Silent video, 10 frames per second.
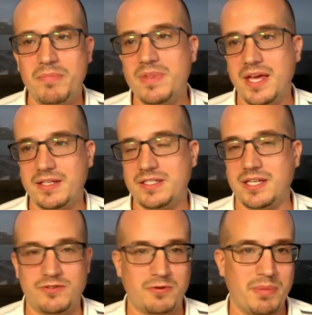then
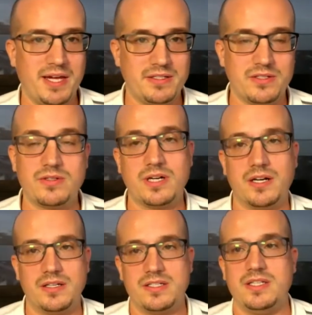central bank digital
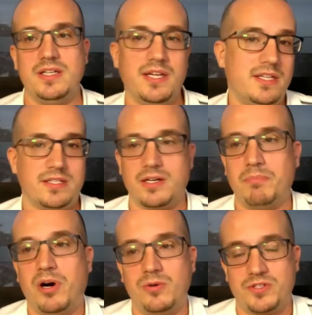currency is a
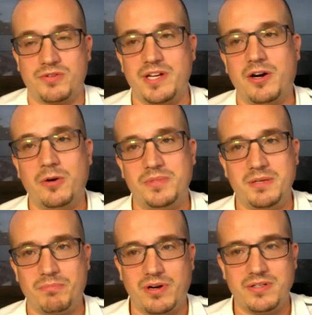compulsory
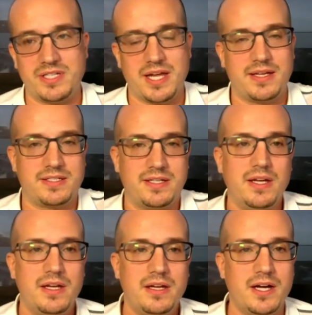opt-in process.
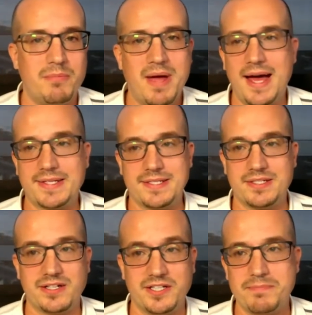As
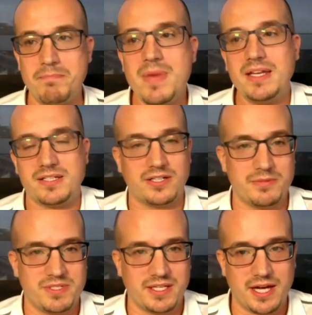discussed many times in